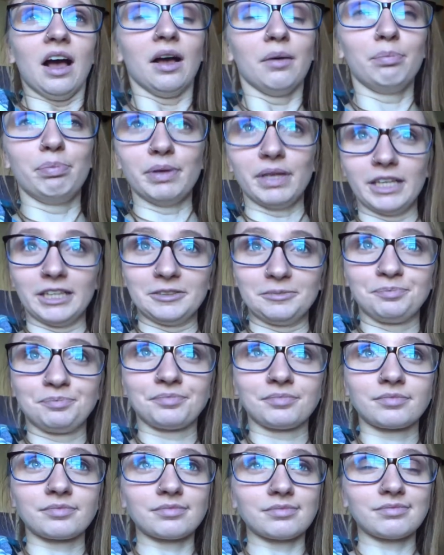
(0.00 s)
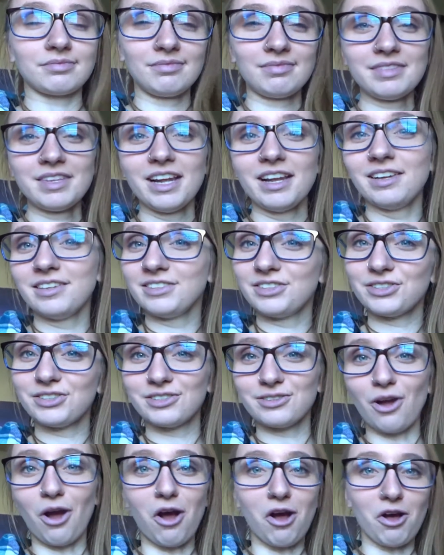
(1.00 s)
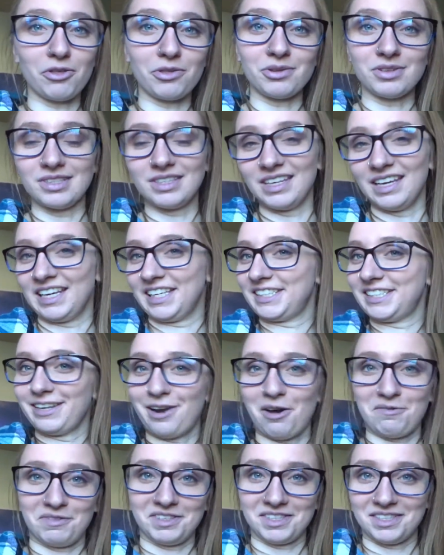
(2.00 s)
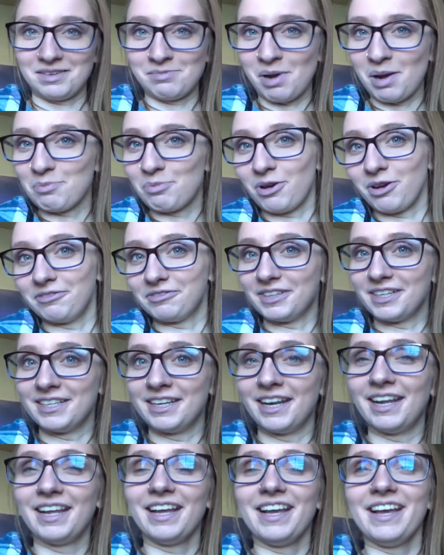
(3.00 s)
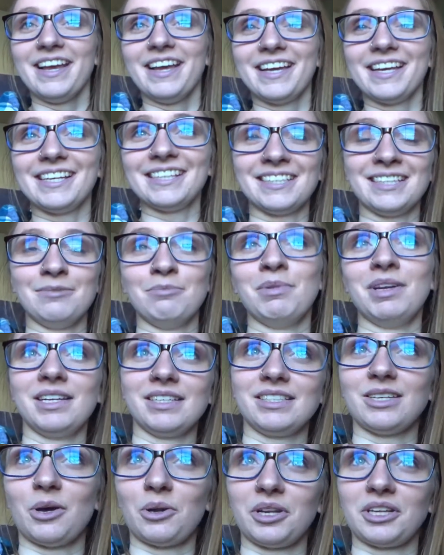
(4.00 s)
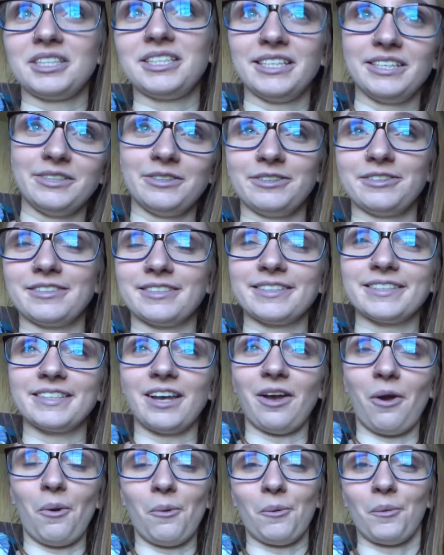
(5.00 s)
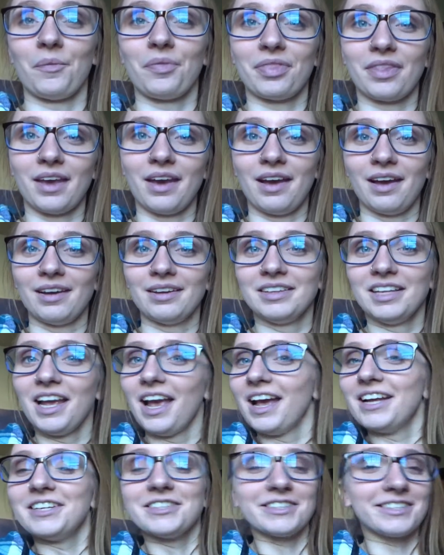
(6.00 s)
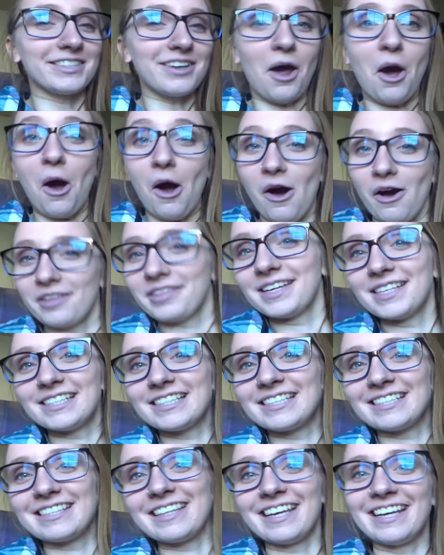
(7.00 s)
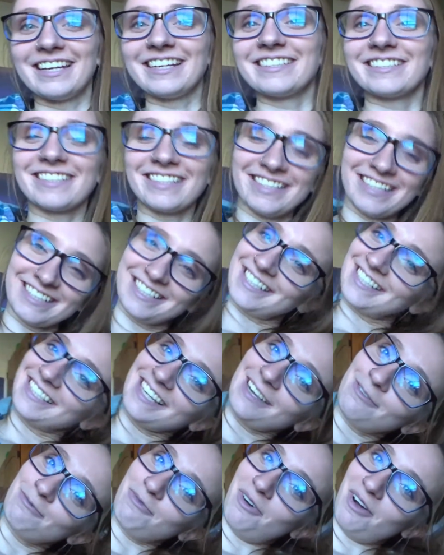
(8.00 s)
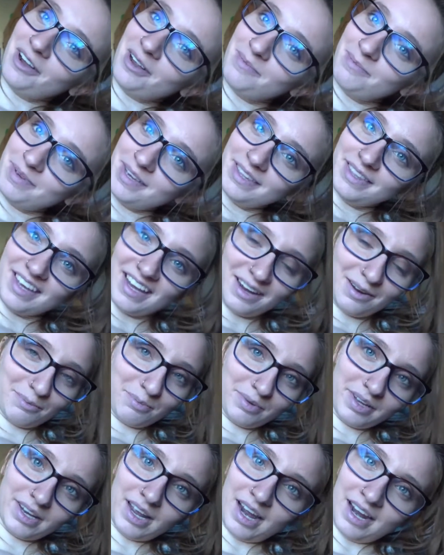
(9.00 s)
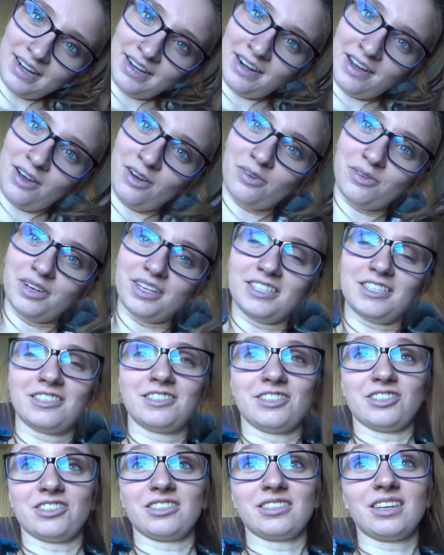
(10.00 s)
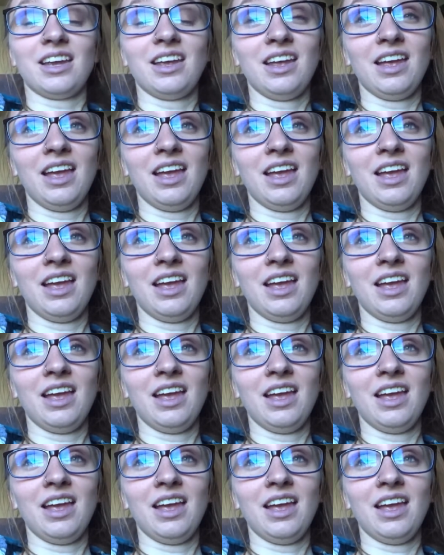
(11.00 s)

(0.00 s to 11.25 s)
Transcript: But just all those things, and obviously my boyfriend is in Minnesota too. So just all these things, and I just like want to be there, but I know it's just,